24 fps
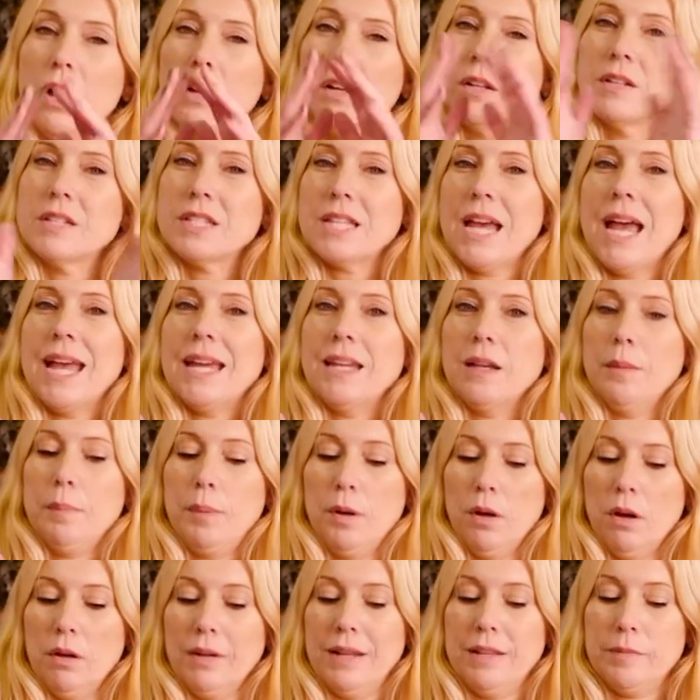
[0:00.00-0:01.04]
container
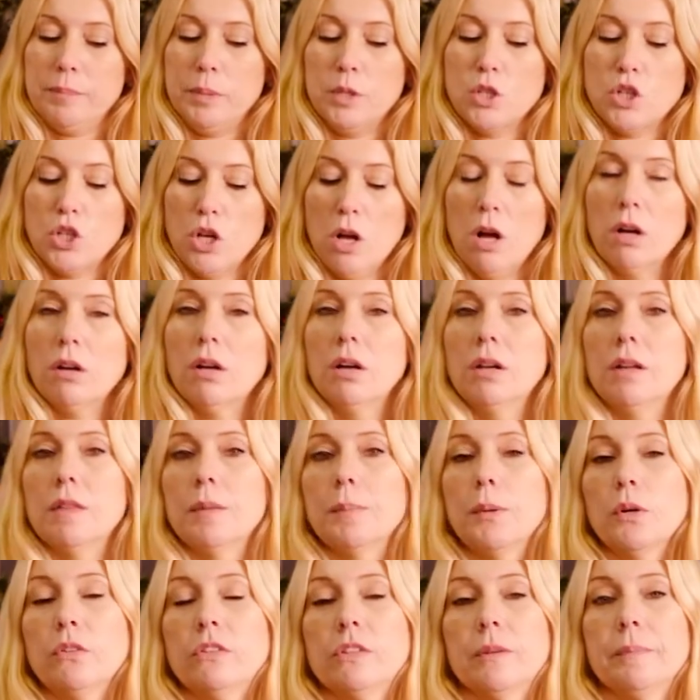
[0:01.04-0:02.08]
plant, is put charcoal at the
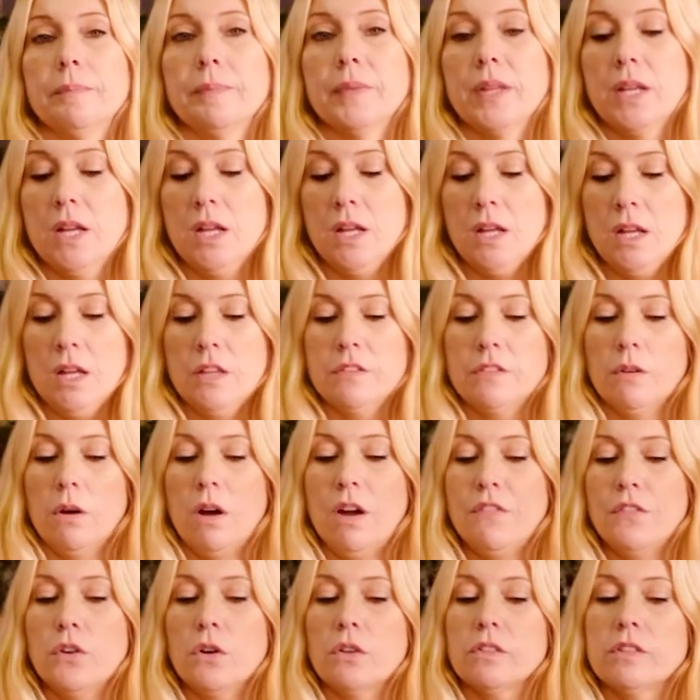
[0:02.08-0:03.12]
bottom. So
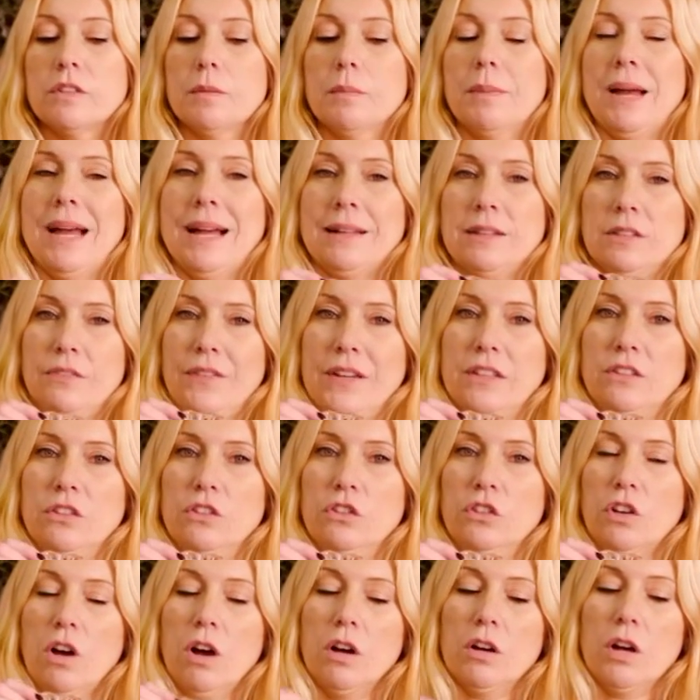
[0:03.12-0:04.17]
I've got some activated
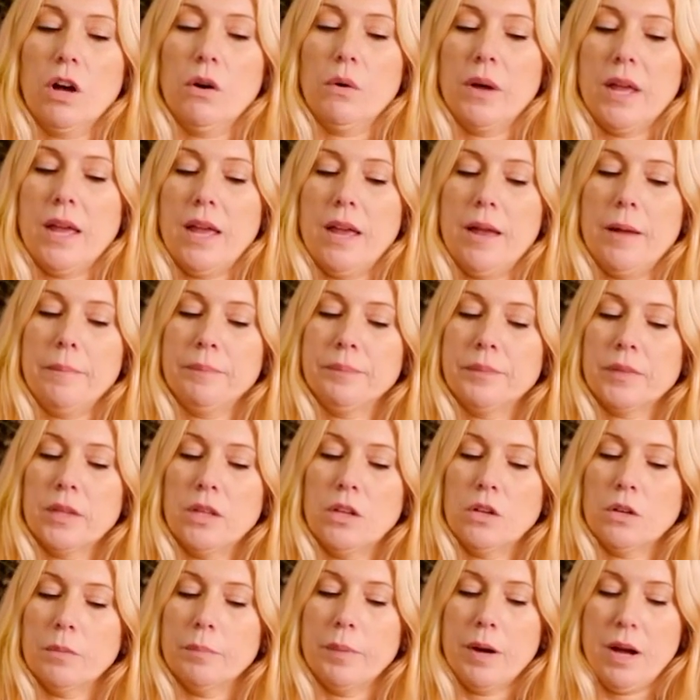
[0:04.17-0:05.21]
charcoal here.
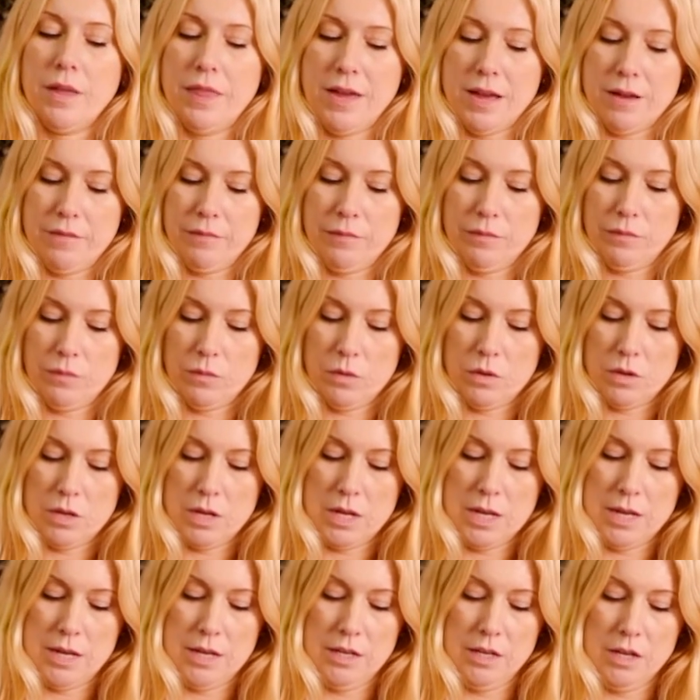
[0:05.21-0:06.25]
You can buy that
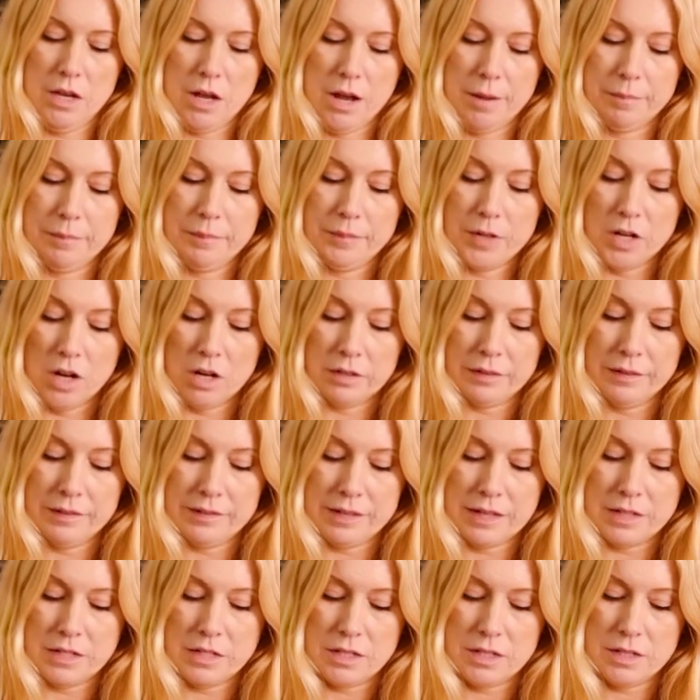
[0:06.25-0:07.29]
in garden
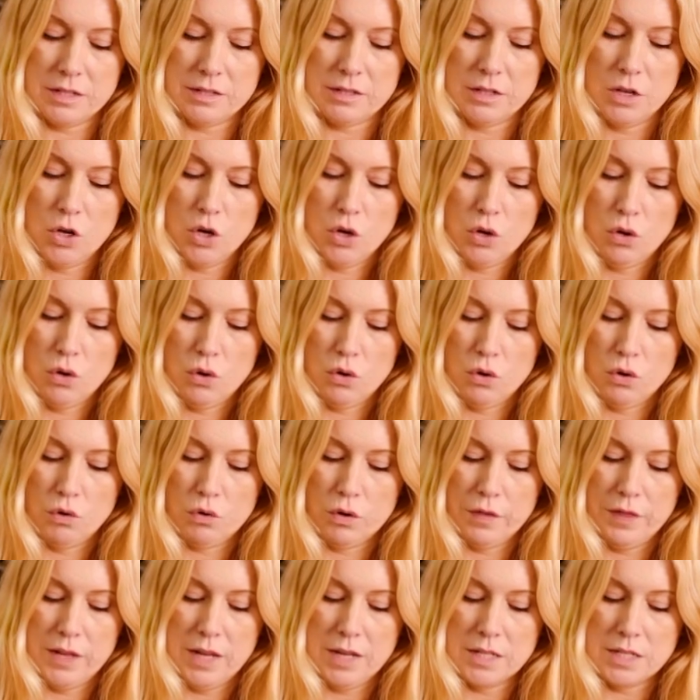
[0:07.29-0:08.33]
centres or
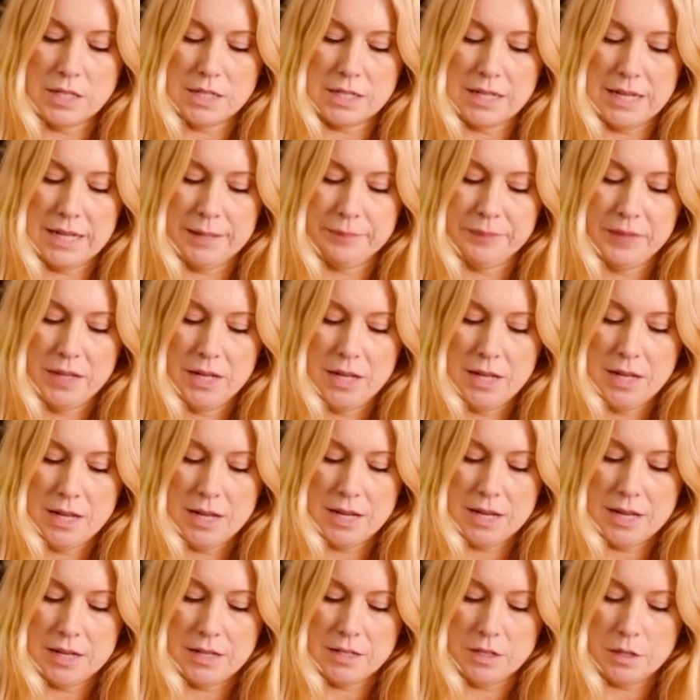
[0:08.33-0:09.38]
on the internet,
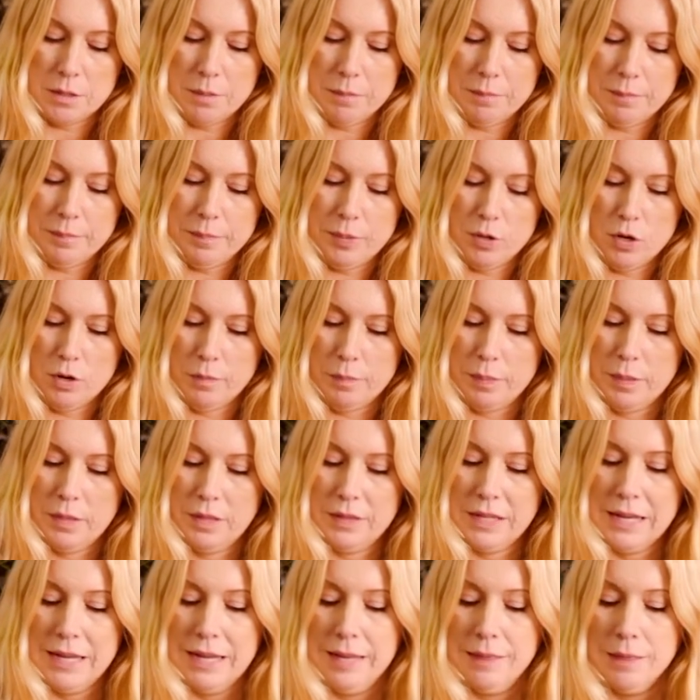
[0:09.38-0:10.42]
and pop
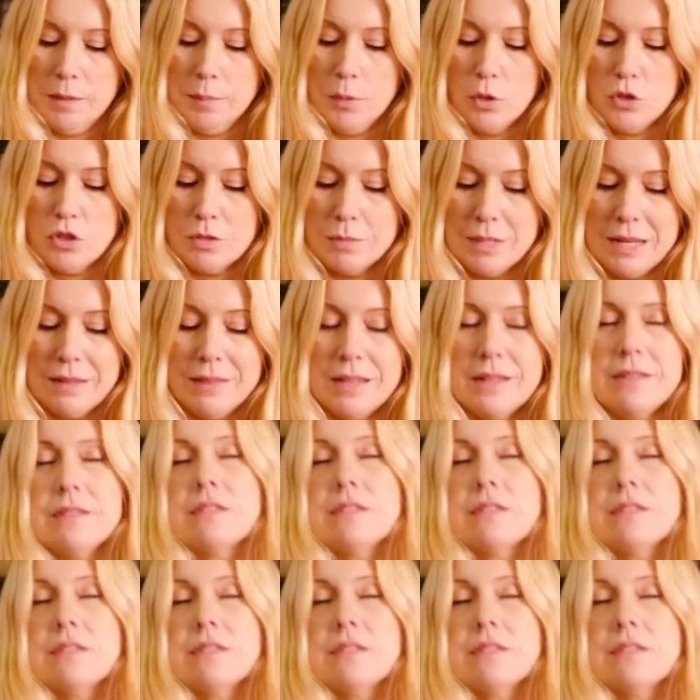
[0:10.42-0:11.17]
that in the bottom. Now this